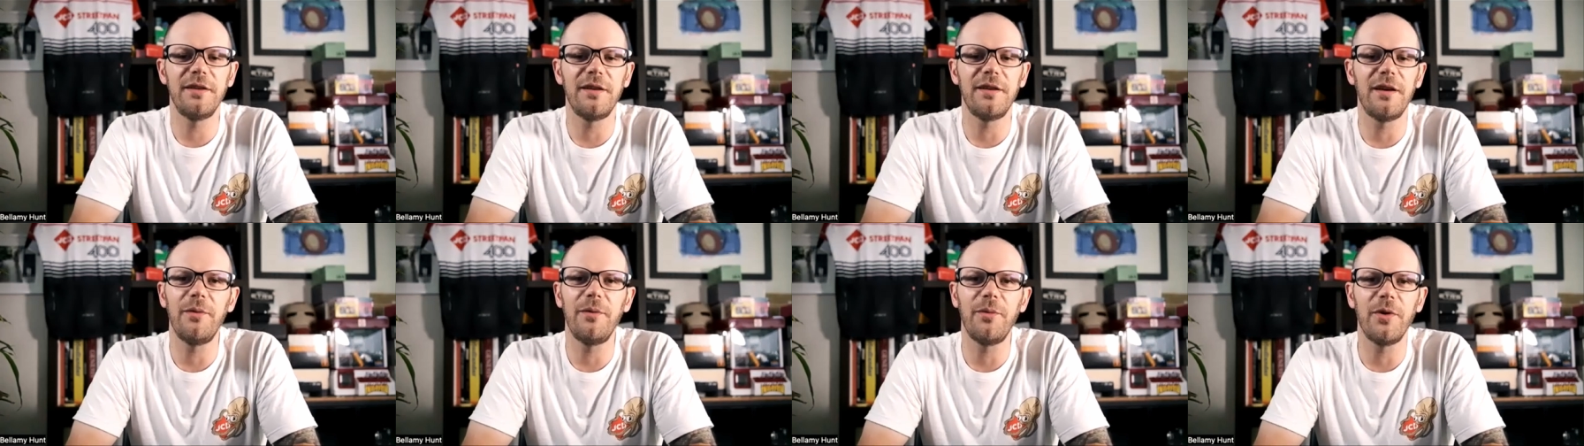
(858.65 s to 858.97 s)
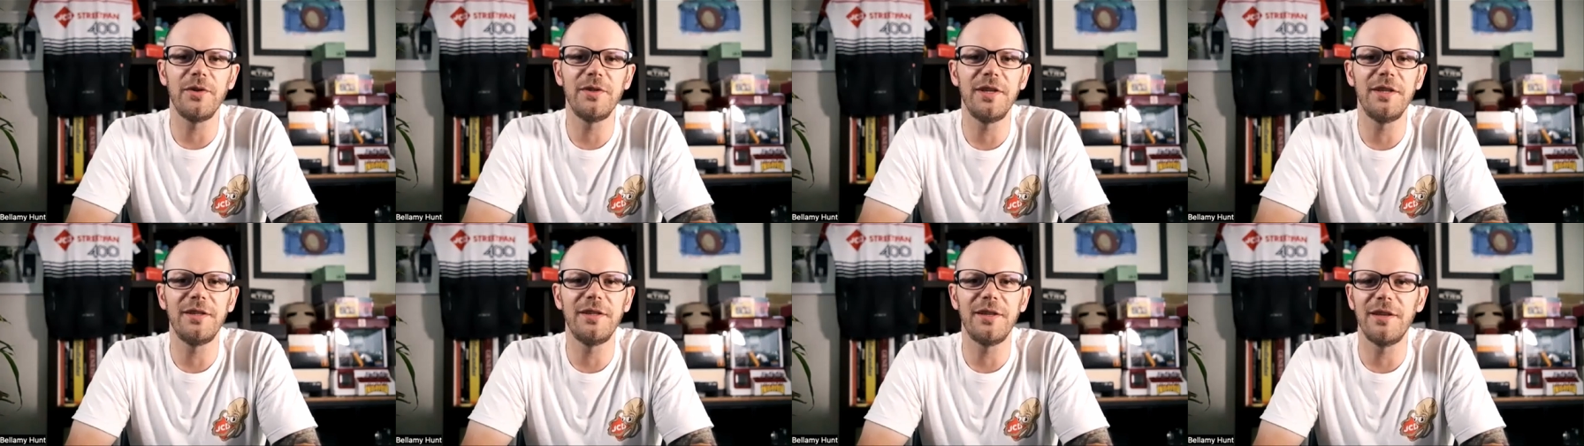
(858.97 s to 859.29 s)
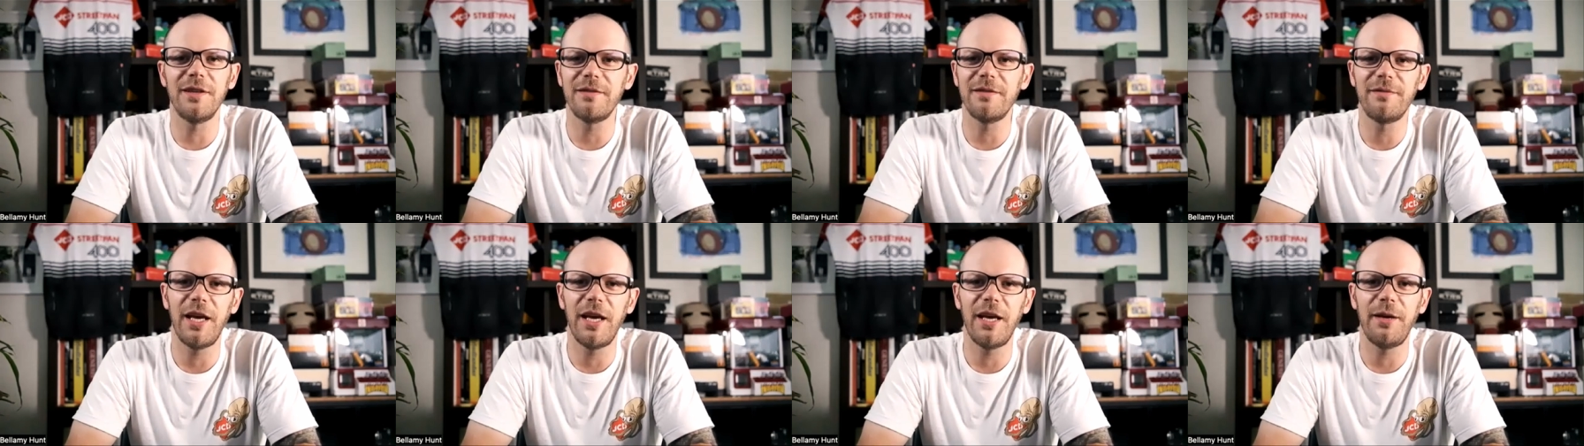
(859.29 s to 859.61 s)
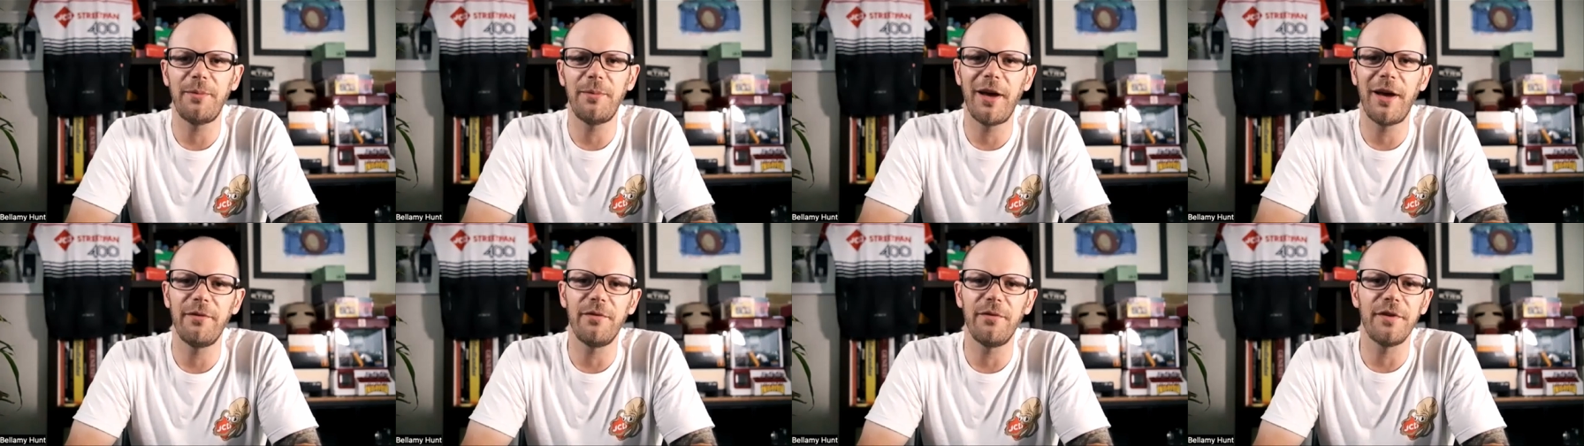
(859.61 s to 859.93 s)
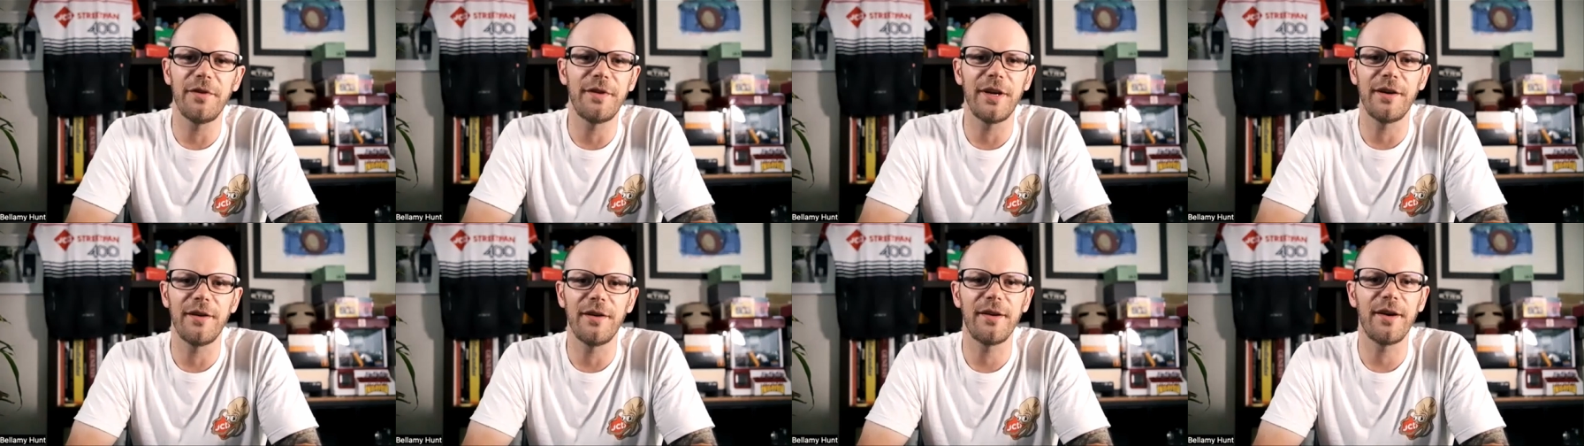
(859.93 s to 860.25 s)
and I wanted to keep
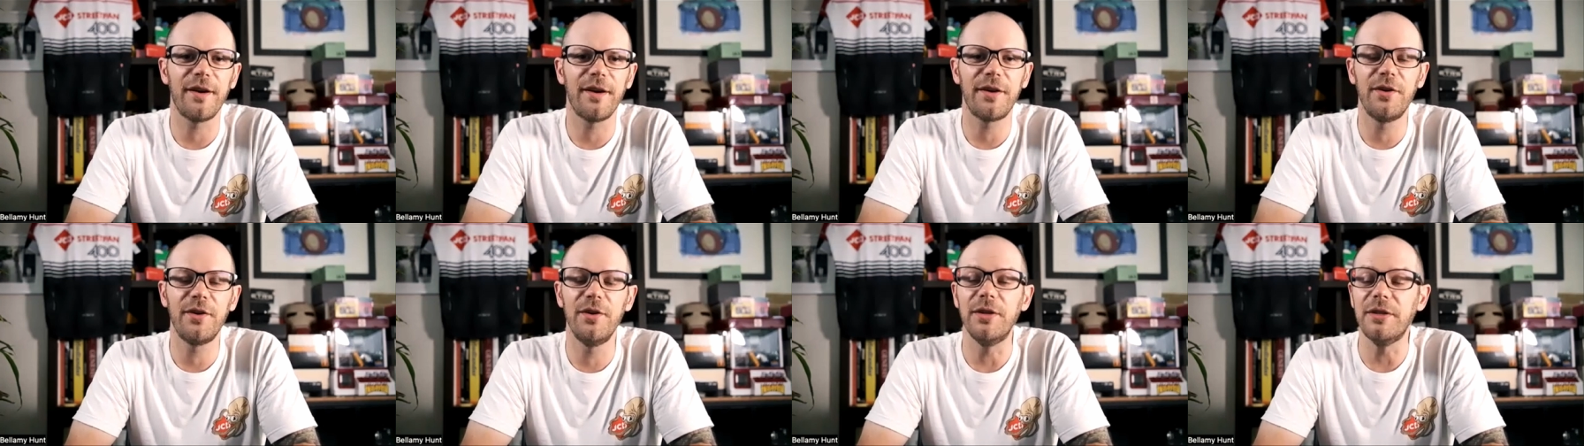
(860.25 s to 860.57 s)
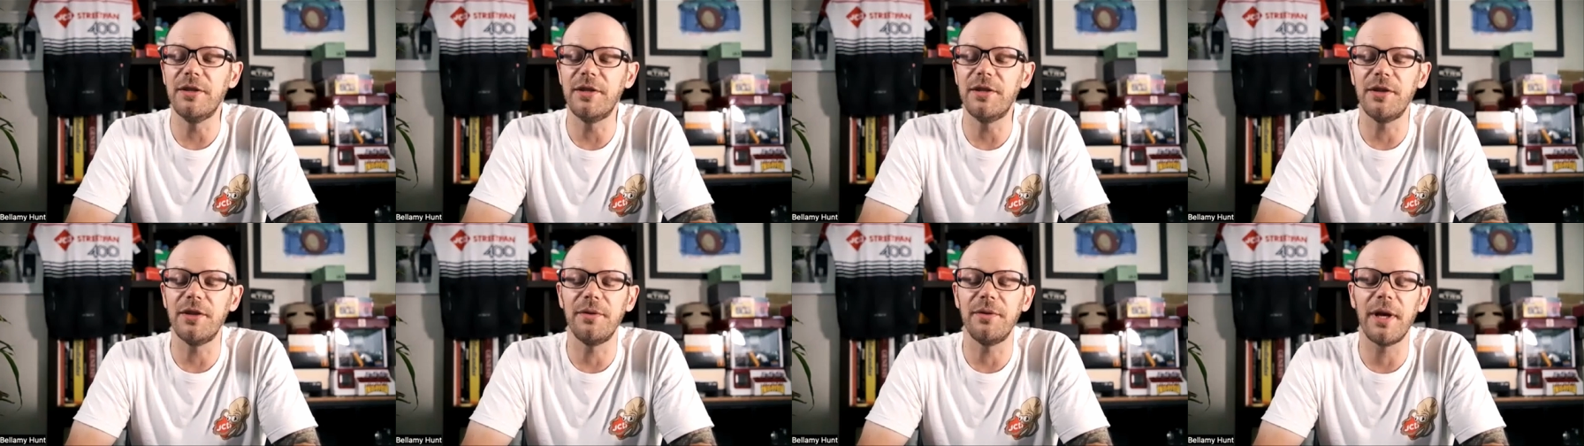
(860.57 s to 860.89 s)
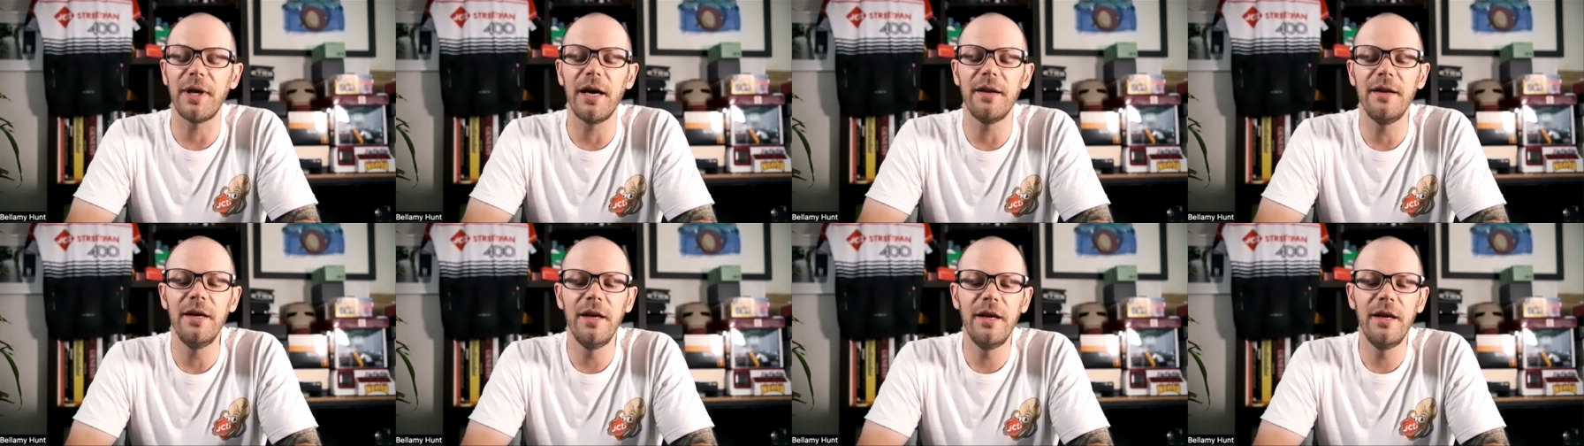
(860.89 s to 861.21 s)
everything, and I couldn't do that.